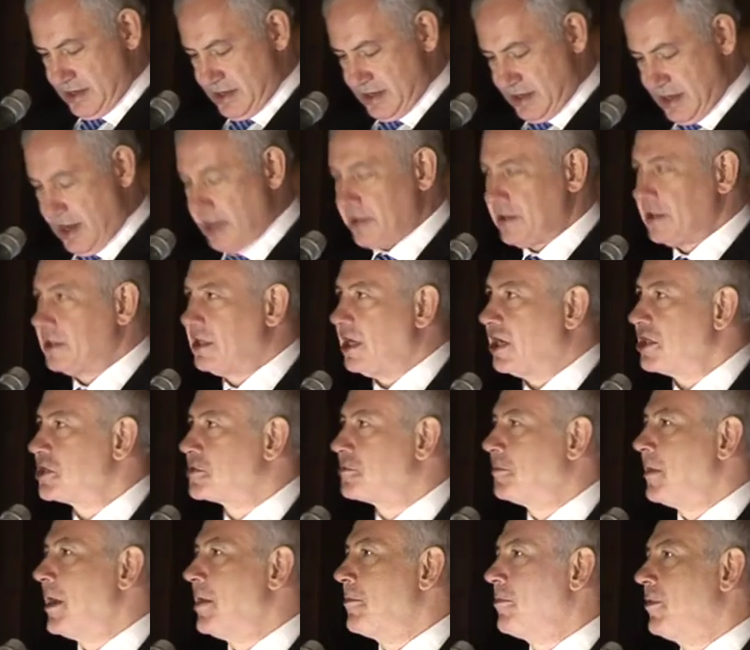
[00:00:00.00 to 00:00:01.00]
Now, the Dutch
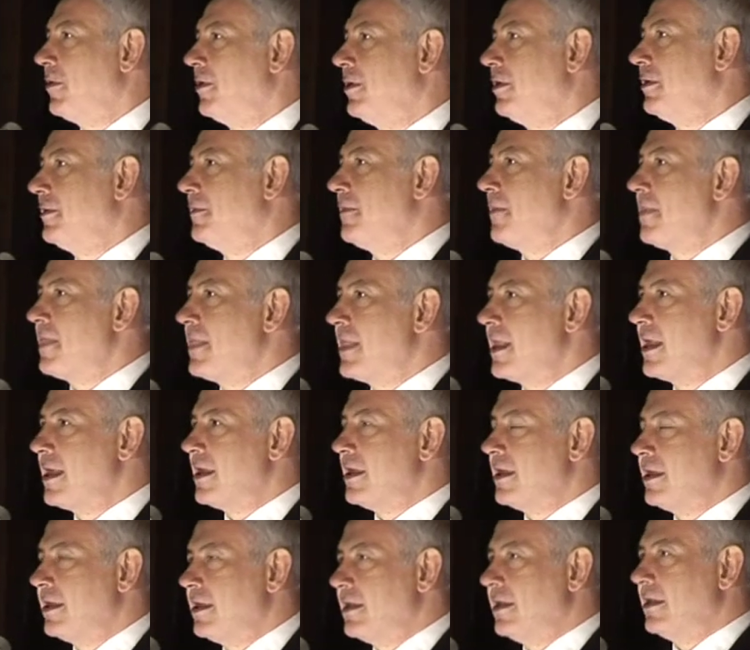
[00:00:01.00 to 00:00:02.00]
people
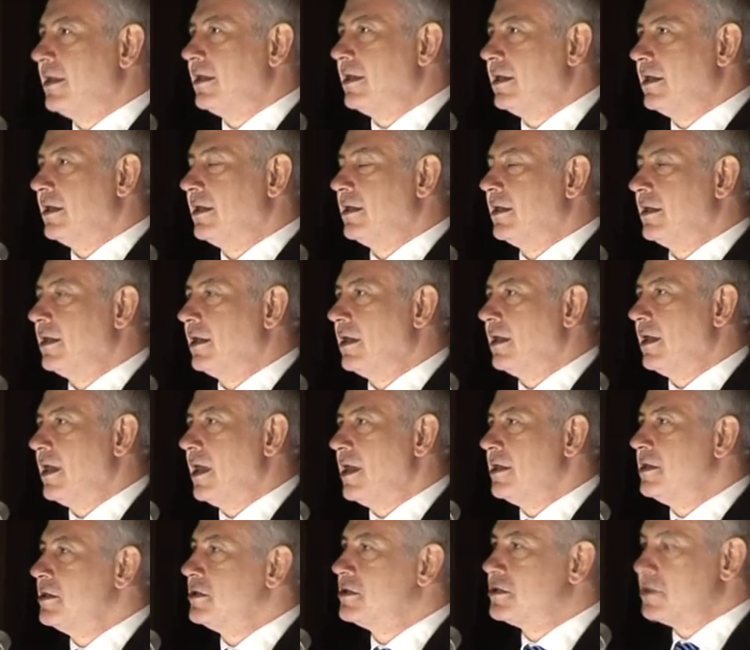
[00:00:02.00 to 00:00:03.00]

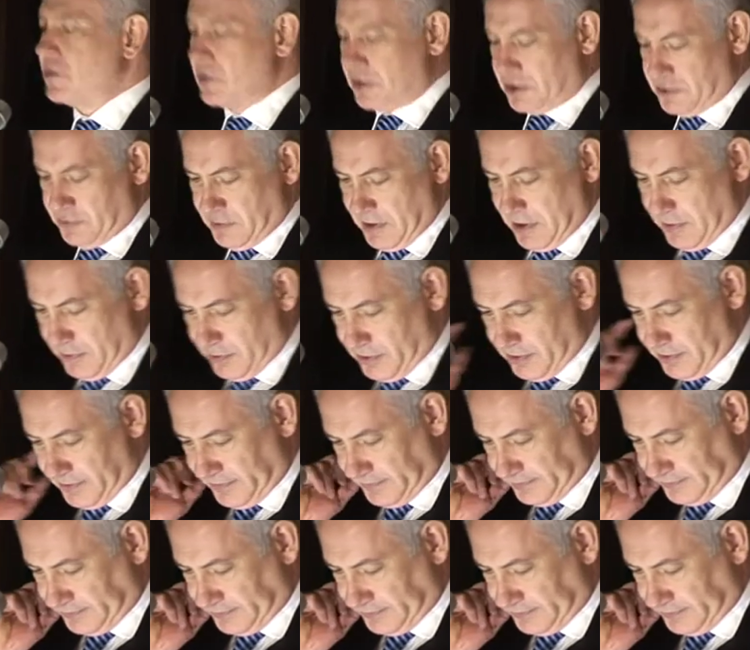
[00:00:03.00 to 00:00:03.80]
and the Jewish people,